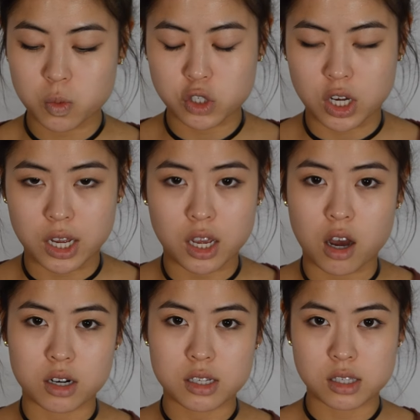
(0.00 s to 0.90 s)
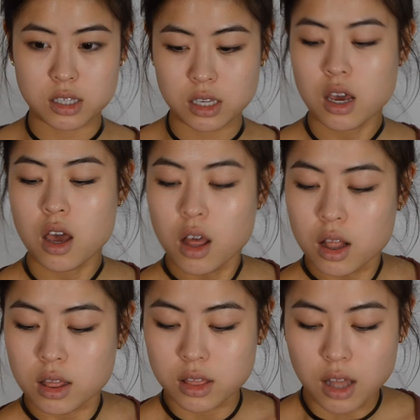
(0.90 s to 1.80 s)
which I honestly
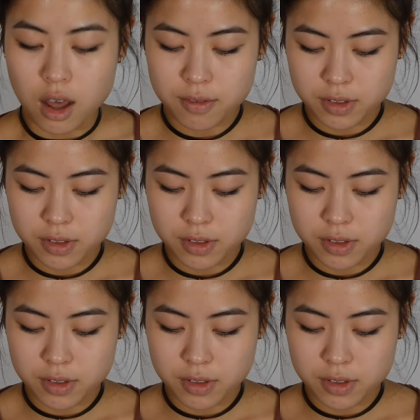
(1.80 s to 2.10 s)
love.